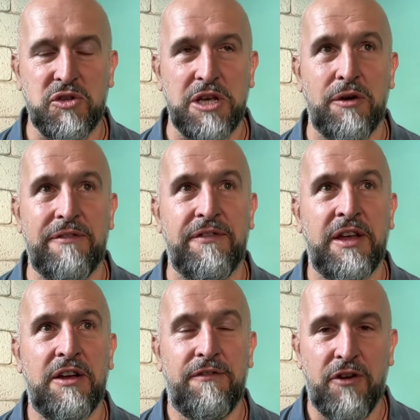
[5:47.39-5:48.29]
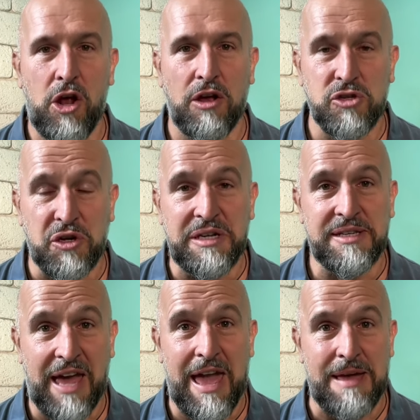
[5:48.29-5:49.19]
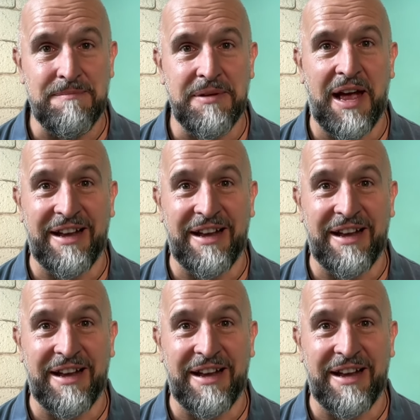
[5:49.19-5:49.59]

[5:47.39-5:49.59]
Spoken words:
So if Furlong's on his game,